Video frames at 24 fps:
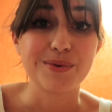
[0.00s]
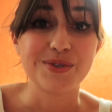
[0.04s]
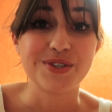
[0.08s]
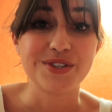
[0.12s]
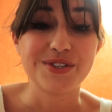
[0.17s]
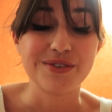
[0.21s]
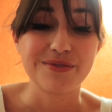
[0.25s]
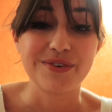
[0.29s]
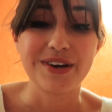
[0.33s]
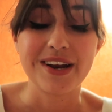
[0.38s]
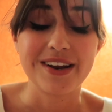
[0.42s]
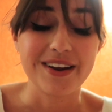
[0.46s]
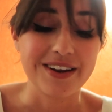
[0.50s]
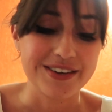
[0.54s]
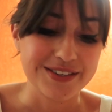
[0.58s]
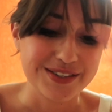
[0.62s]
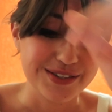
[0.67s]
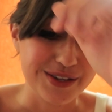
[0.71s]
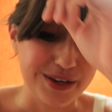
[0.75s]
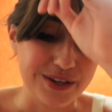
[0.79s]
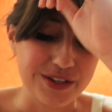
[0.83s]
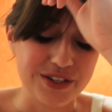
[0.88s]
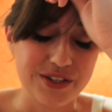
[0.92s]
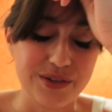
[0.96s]
that was just a really nice
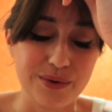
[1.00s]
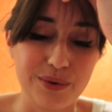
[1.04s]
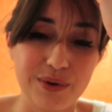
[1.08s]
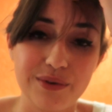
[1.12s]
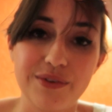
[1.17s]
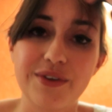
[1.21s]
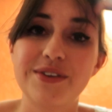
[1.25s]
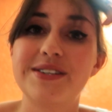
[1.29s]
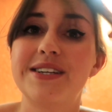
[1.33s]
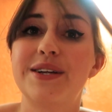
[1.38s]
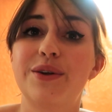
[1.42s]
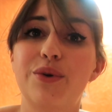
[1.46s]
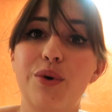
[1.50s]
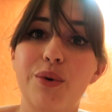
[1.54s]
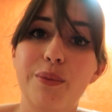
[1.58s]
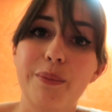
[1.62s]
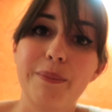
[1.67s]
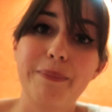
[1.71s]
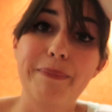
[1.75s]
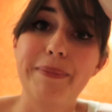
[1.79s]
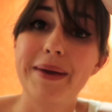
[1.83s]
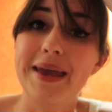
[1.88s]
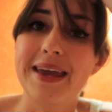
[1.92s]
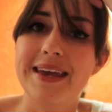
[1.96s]
touch to all of those little
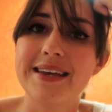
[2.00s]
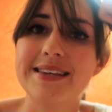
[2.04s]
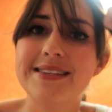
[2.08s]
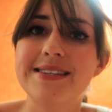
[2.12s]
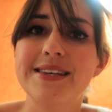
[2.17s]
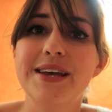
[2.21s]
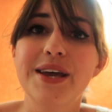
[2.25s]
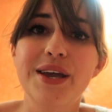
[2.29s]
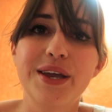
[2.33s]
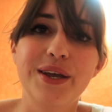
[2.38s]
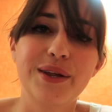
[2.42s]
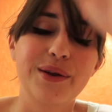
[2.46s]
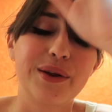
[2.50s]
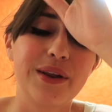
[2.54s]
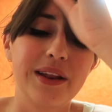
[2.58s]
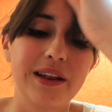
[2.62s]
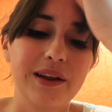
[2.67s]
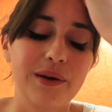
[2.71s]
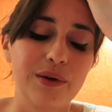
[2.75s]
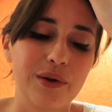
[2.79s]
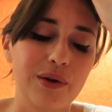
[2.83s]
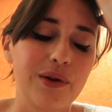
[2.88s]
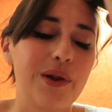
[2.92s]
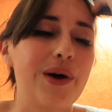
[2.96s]
beers, you know, the
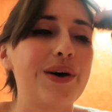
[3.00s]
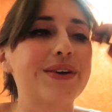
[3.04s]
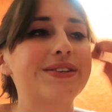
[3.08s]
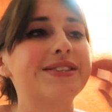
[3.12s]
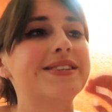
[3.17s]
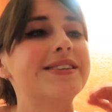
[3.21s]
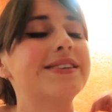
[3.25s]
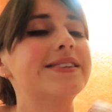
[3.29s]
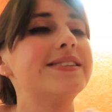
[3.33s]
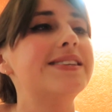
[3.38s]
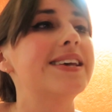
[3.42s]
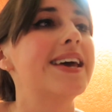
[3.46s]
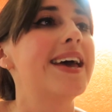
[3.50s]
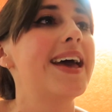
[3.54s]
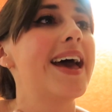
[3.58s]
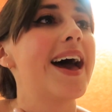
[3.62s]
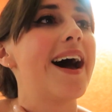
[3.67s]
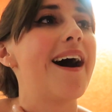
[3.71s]
little glasses.